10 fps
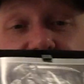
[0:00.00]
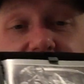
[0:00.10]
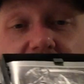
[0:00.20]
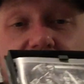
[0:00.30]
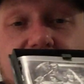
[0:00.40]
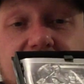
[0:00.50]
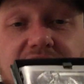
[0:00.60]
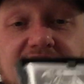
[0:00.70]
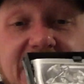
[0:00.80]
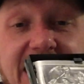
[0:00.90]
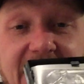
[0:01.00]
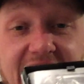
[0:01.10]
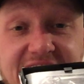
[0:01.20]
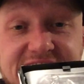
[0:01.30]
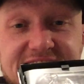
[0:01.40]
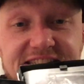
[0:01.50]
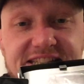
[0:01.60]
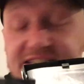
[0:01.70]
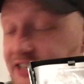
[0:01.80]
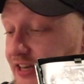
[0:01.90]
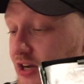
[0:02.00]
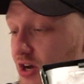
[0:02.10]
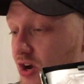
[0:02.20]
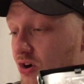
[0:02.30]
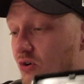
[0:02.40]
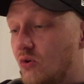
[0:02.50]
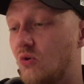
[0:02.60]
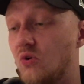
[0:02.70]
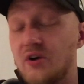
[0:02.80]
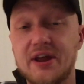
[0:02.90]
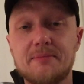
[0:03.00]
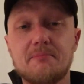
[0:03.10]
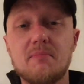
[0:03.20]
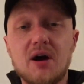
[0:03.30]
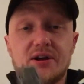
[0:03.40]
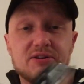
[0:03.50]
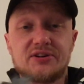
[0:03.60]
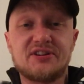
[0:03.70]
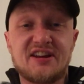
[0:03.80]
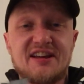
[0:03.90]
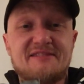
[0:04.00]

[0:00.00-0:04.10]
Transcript: layout than a classic or a modern